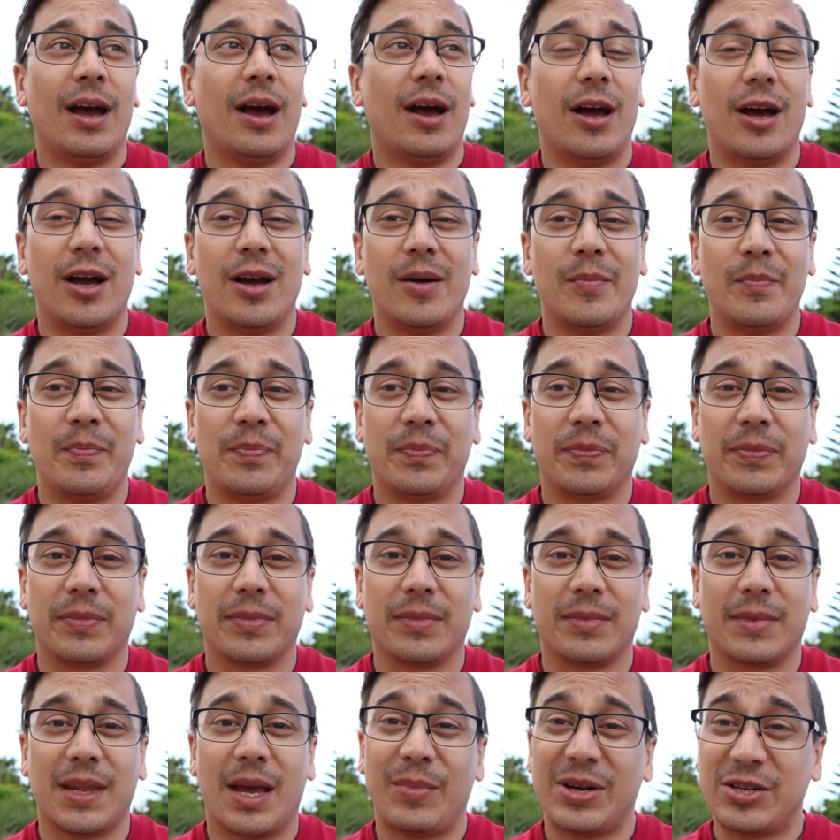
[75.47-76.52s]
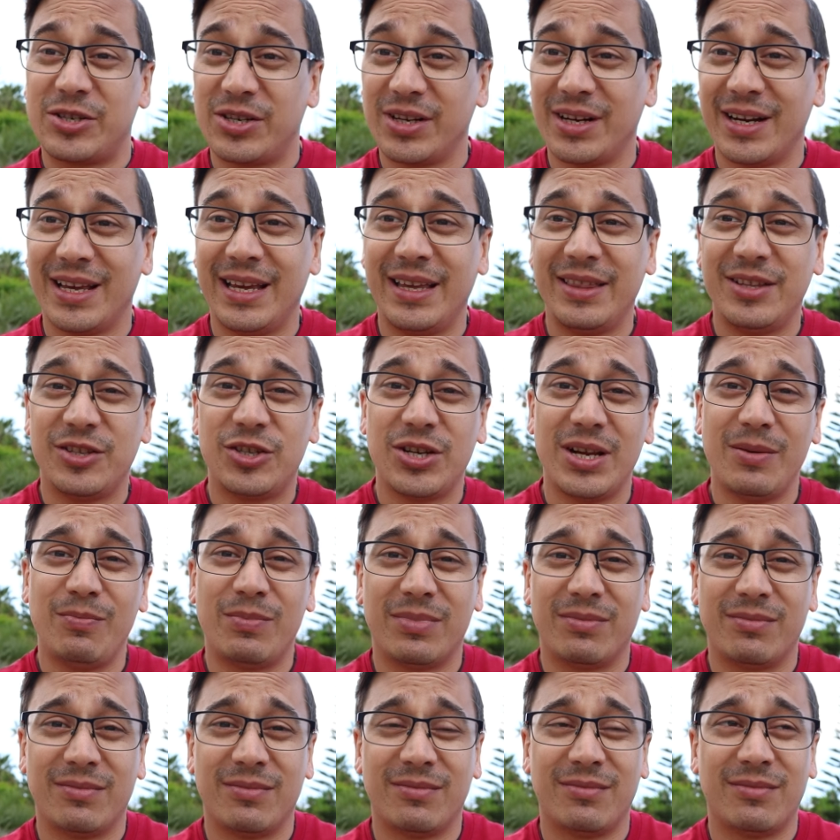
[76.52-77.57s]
I'm actually going to hit the gym